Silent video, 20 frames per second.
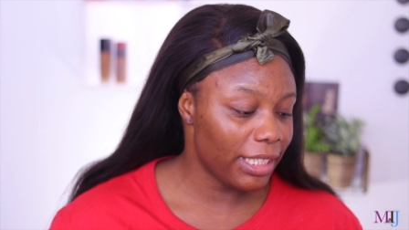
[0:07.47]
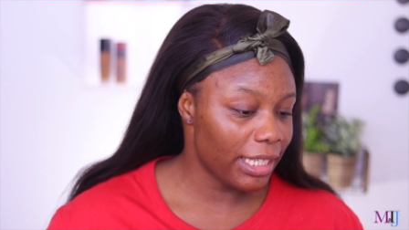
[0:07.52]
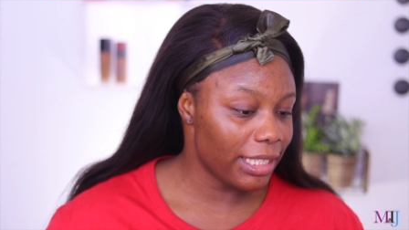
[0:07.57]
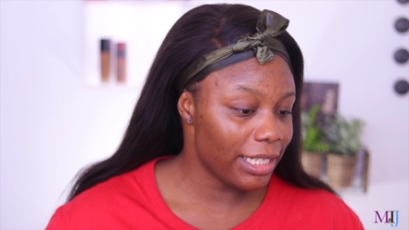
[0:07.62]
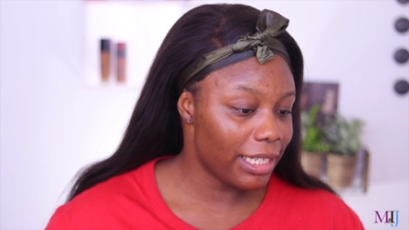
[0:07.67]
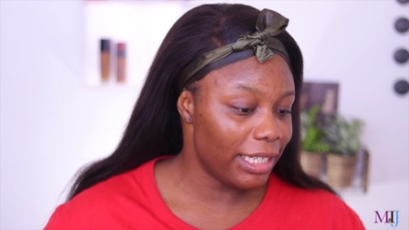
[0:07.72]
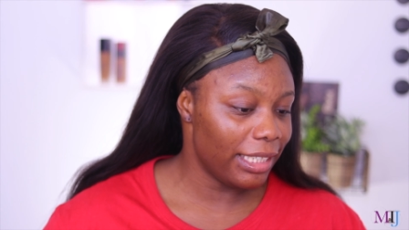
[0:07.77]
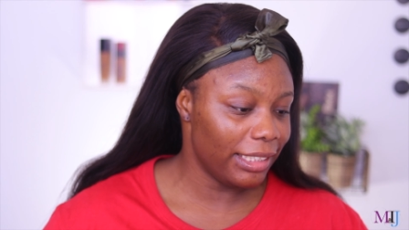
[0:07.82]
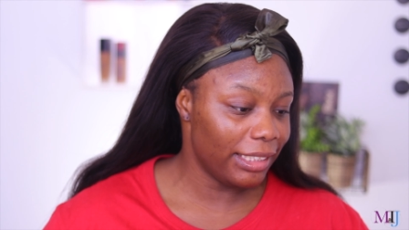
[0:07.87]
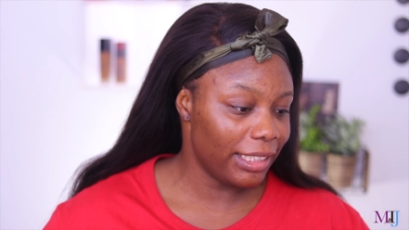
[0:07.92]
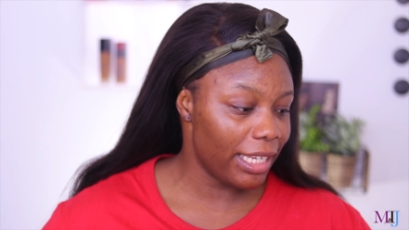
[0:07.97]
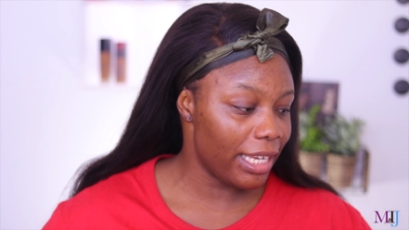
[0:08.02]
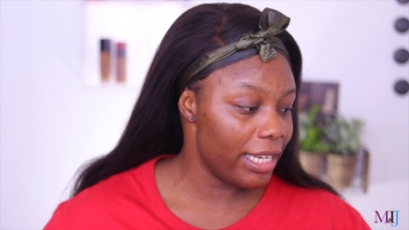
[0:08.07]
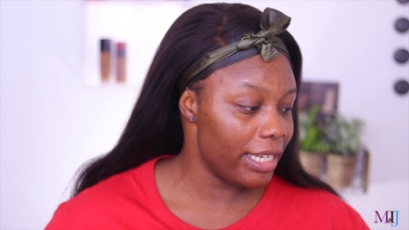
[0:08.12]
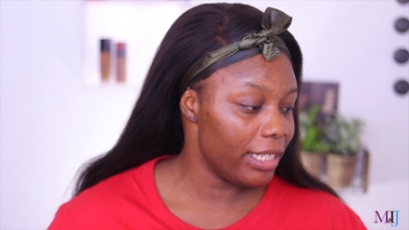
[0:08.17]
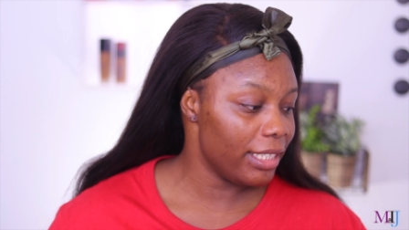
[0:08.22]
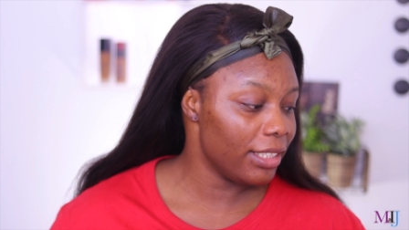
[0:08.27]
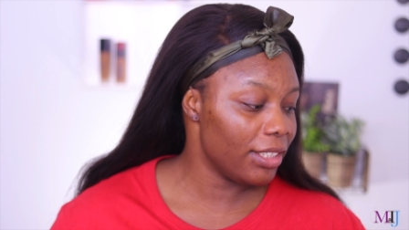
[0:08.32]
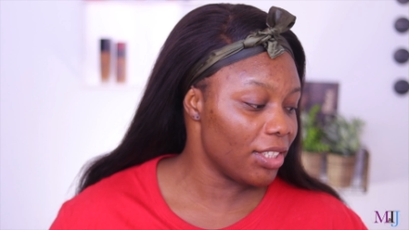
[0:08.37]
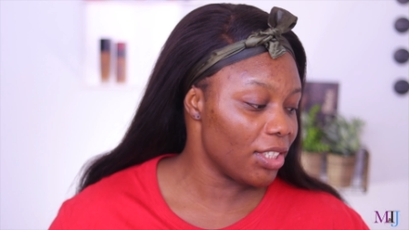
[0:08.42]
Technically it's
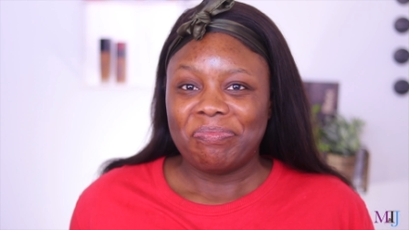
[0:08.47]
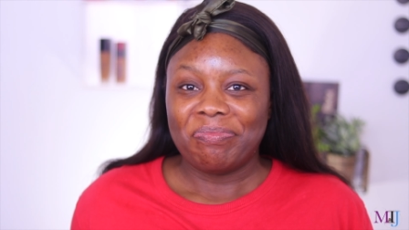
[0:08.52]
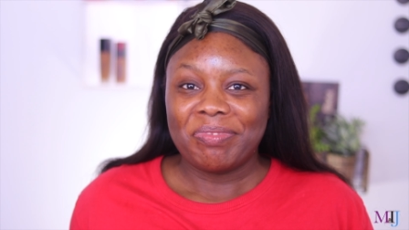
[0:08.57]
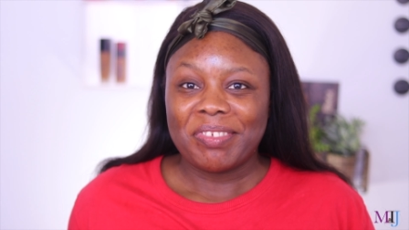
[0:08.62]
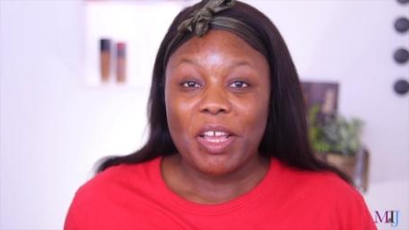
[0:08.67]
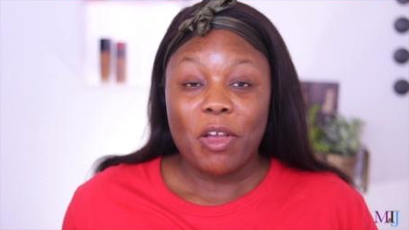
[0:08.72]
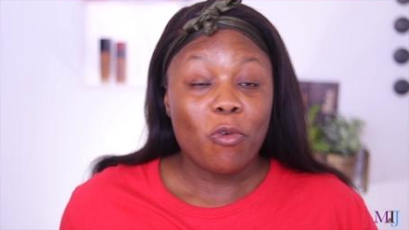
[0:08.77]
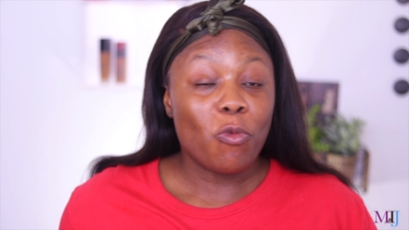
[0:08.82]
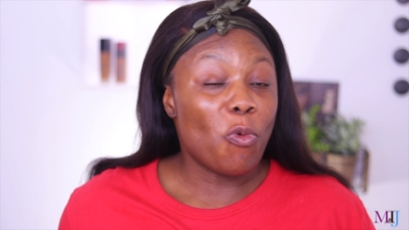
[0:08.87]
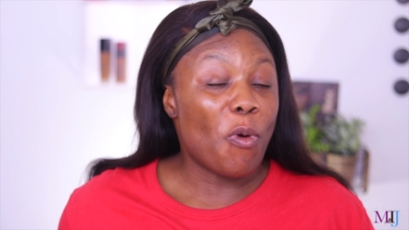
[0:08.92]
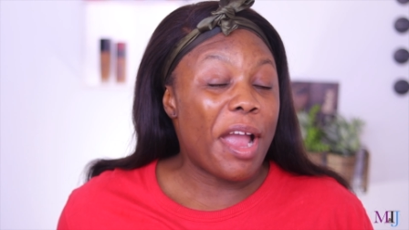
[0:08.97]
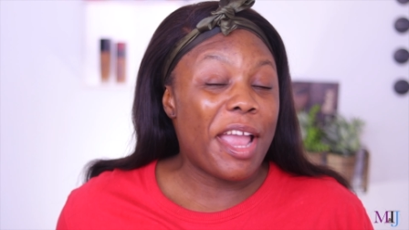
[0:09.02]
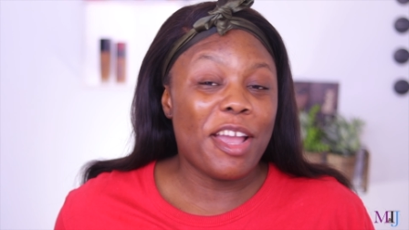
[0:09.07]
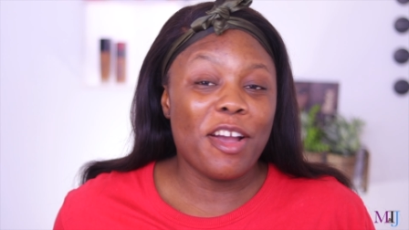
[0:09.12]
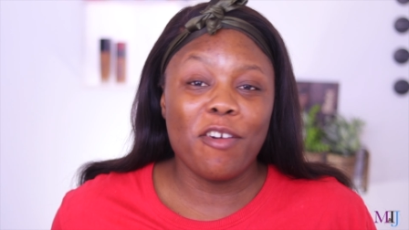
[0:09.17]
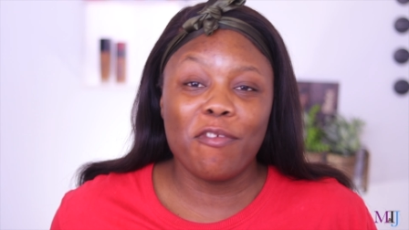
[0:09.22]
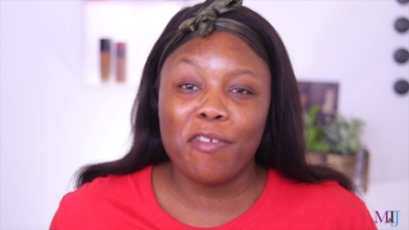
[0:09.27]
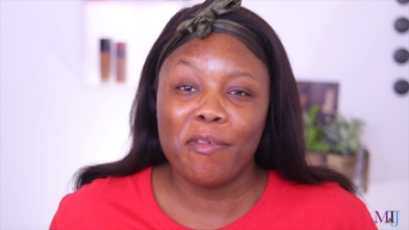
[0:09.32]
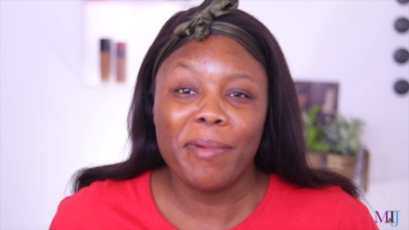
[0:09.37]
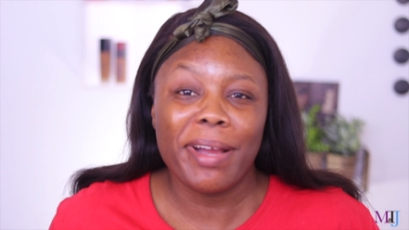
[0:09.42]
eight. Way
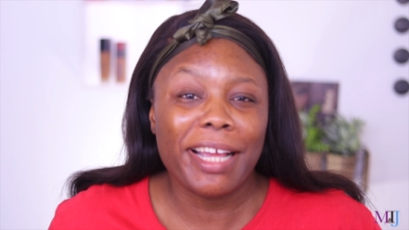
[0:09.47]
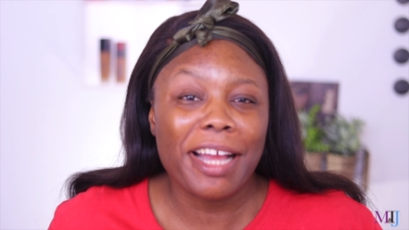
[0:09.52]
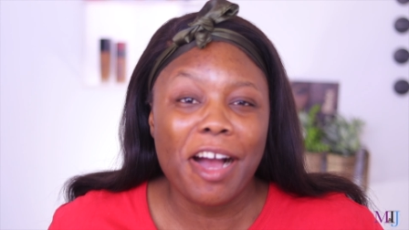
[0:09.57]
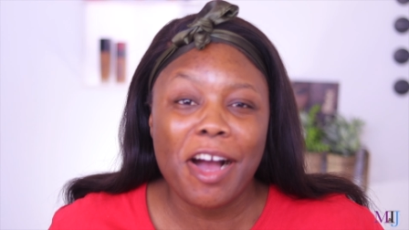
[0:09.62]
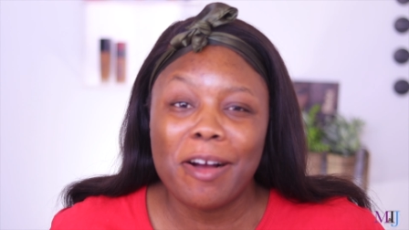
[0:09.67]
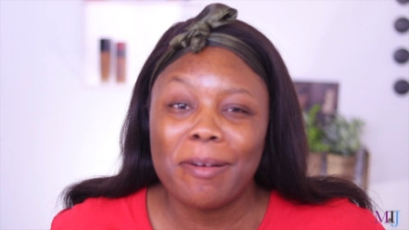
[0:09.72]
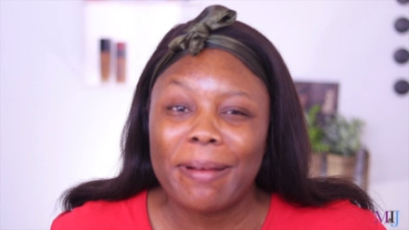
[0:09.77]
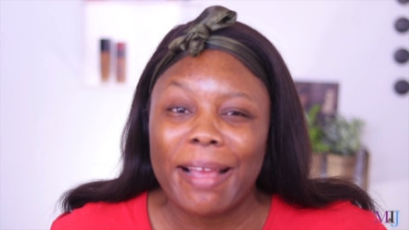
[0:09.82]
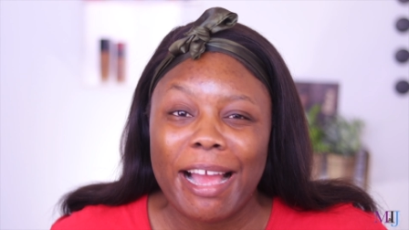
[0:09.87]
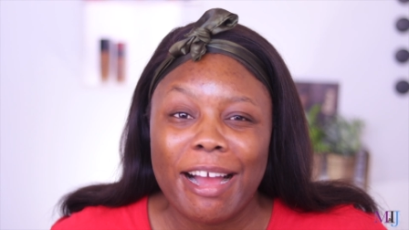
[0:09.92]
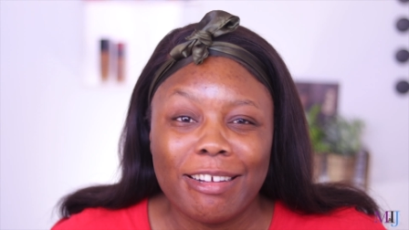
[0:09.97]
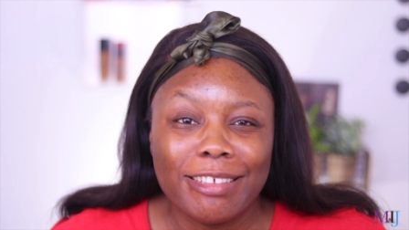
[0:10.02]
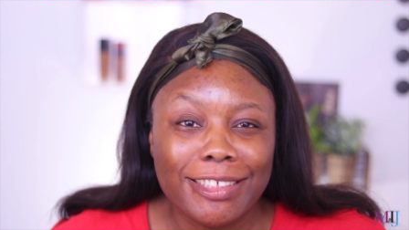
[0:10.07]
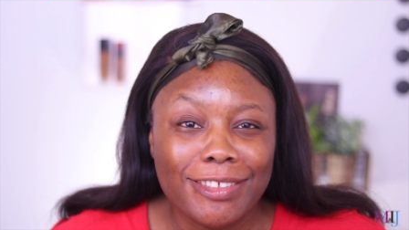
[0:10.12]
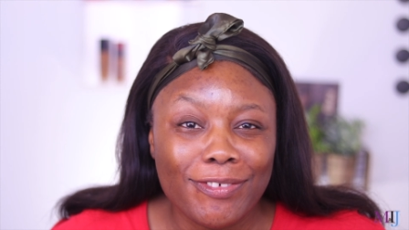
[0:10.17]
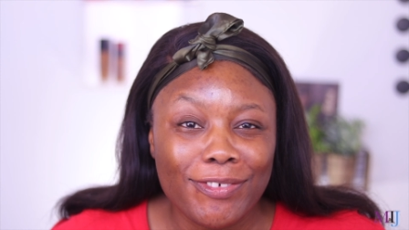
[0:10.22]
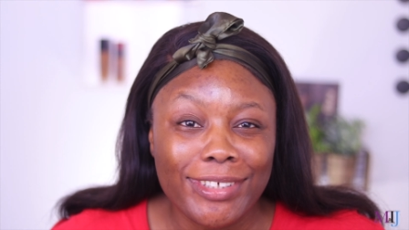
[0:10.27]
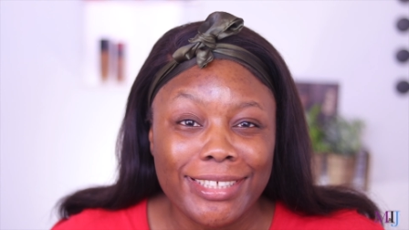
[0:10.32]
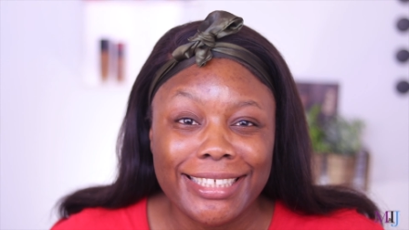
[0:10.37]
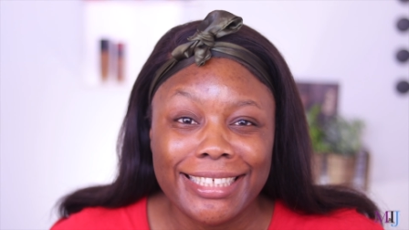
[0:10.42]
over my cow count
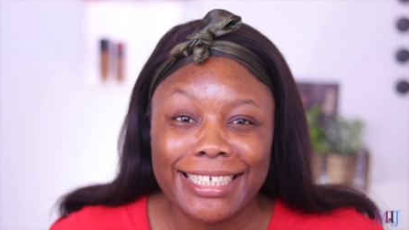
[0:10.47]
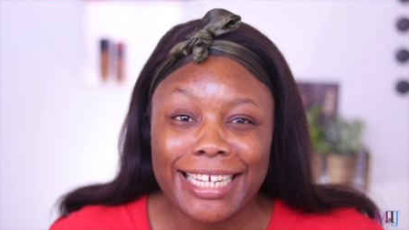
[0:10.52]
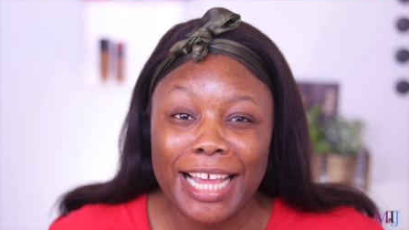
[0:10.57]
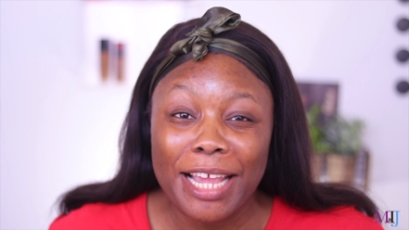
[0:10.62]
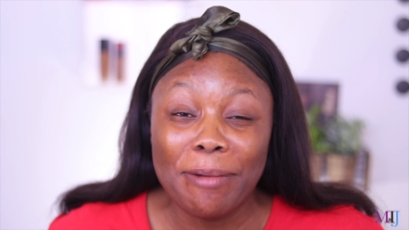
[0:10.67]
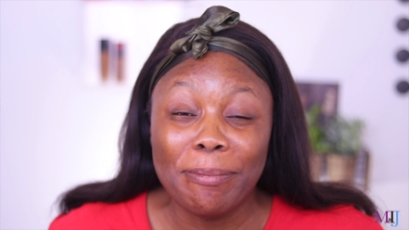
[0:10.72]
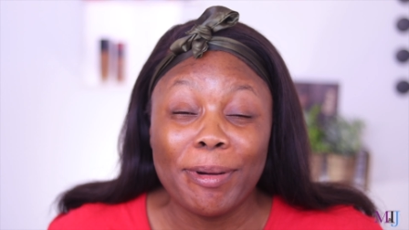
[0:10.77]
for today.